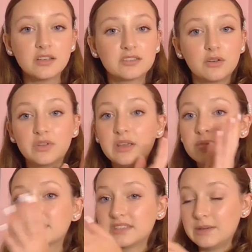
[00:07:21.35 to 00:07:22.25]
So he
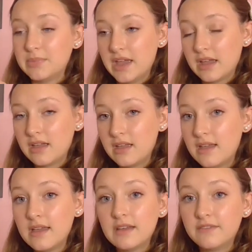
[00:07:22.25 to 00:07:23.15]
was sleeping,
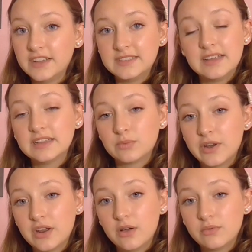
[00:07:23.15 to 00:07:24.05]
facing his
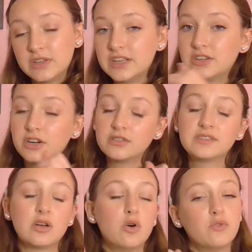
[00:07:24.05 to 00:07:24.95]
window. He
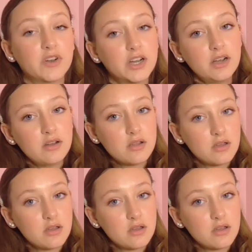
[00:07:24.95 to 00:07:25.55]
turns over